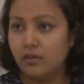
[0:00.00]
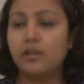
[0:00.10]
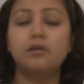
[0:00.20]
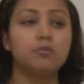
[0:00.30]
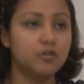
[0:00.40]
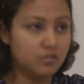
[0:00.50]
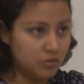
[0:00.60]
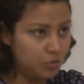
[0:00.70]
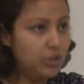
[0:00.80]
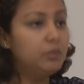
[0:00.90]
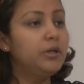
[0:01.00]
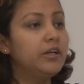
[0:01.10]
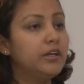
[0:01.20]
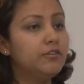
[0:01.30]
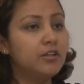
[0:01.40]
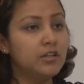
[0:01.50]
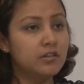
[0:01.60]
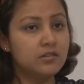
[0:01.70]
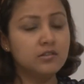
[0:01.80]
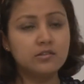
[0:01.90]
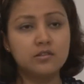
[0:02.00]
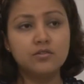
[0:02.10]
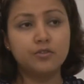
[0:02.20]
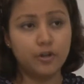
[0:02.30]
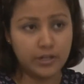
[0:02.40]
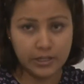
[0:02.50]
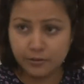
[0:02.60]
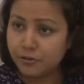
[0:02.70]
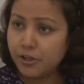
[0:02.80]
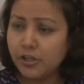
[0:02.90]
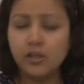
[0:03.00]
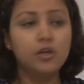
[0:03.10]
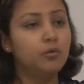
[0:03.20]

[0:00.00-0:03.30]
That person will be given the assistance for delivery,